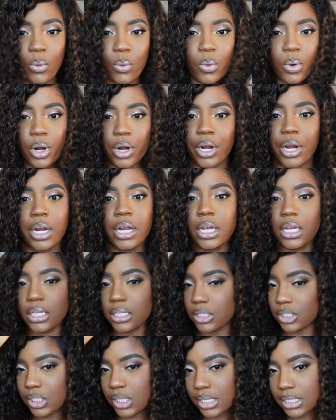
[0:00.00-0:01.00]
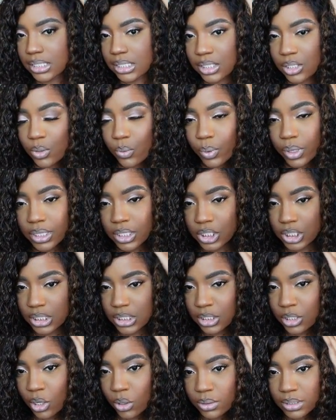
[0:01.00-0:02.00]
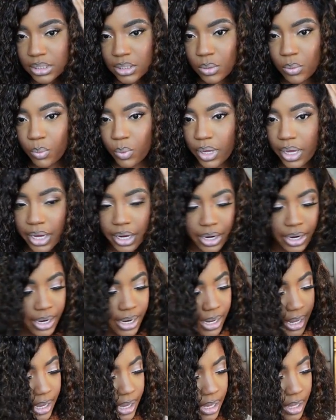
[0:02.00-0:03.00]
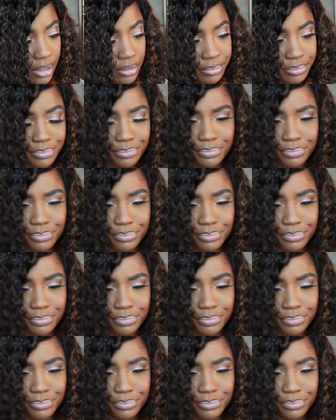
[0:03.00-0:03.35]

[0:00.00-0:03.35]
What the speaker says: or just you want to just go somewhere and